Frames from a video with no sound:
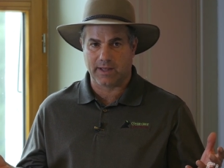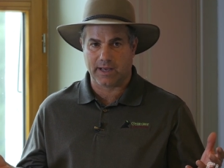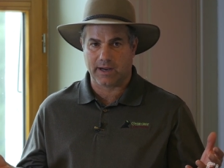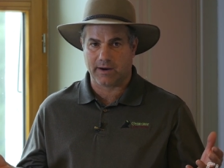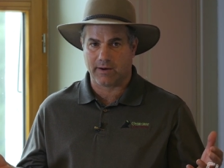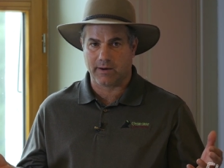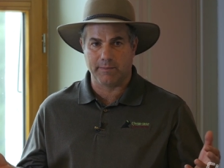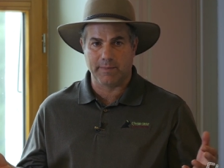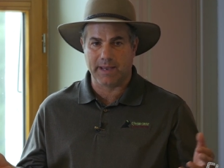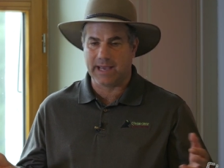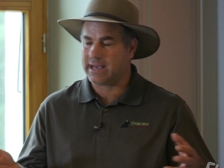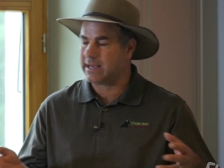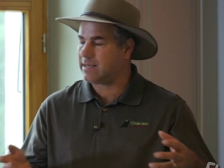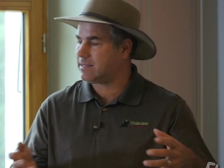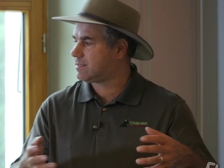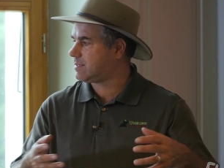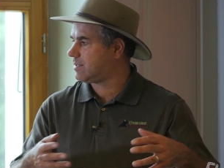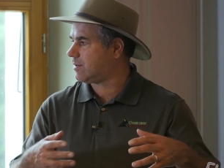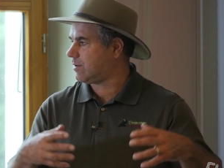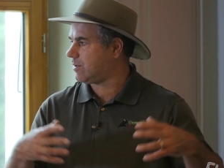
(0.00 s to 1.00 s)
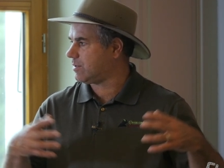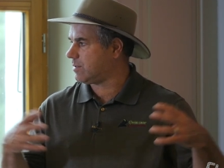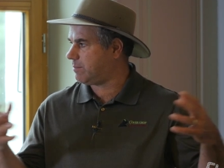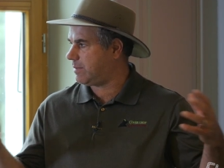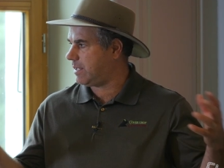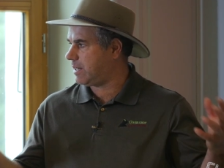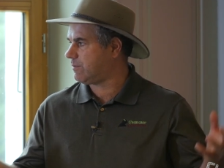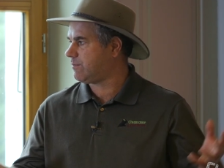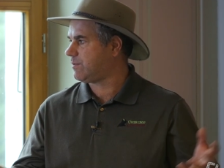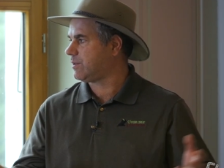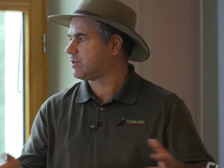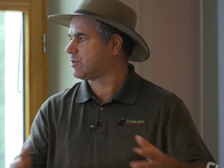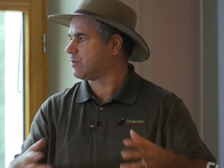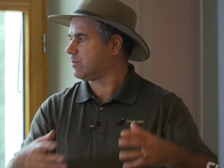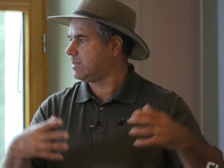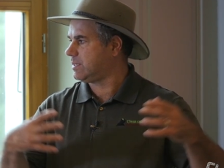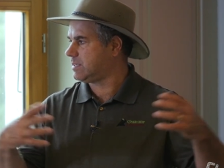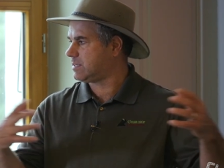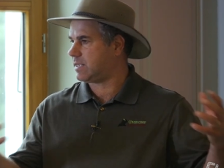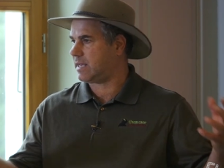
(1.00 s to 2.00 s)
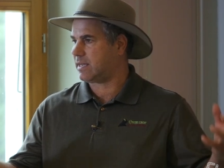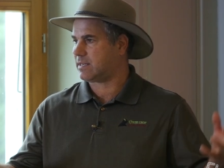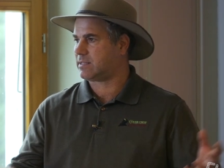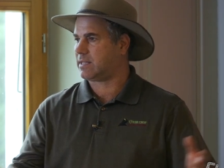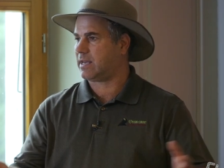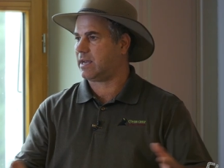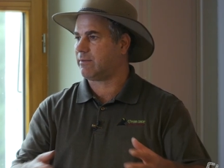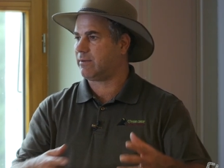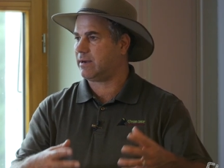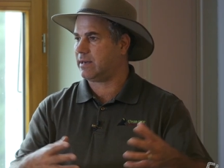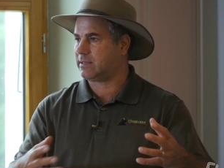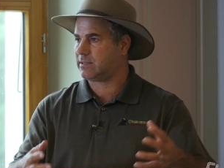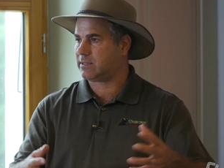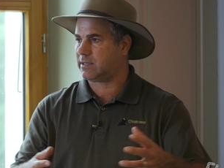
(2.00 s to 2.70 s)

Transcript: they are amazed at all the beneficial insects they already